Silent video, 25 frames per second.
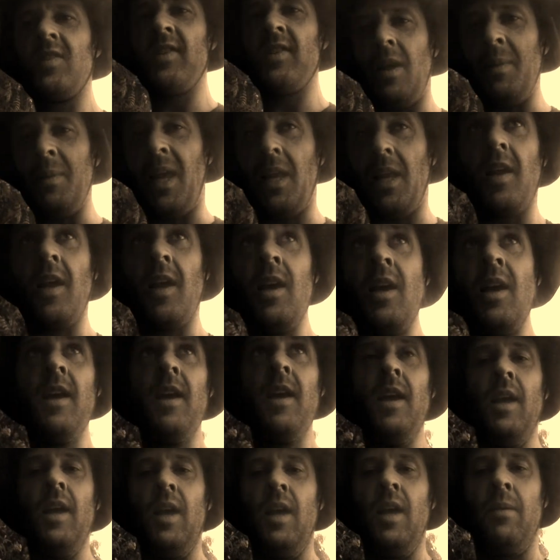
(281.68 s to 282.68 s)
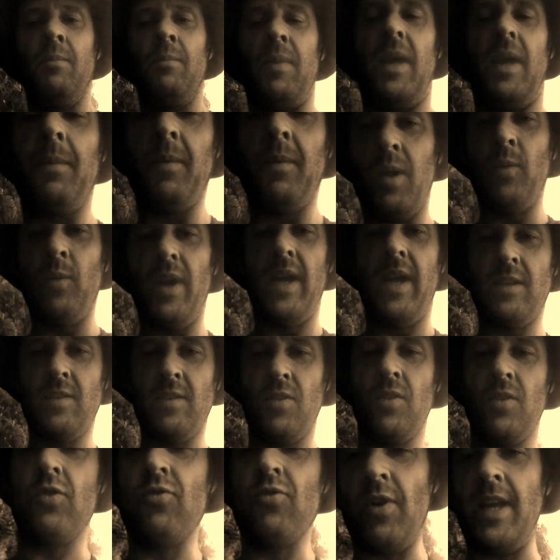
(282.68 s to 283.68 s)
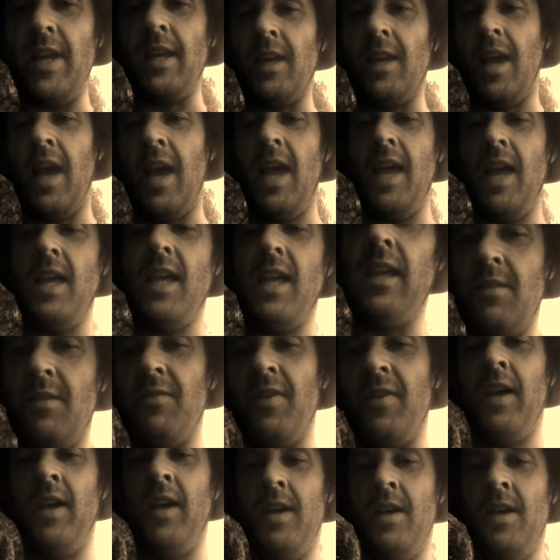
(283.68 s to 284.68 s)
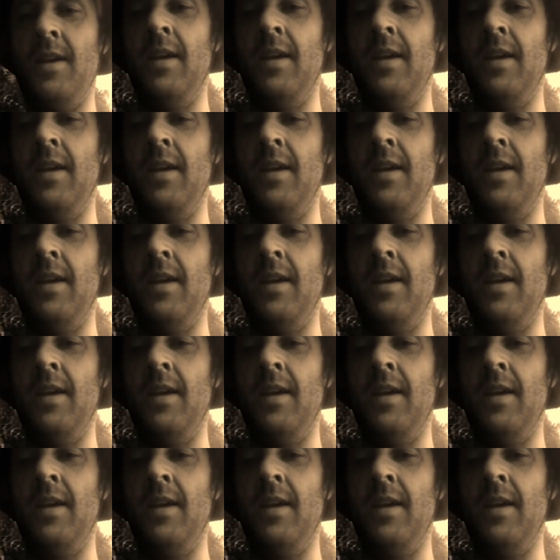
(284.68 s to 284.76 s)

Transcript: summit, make my way to the Great Cave.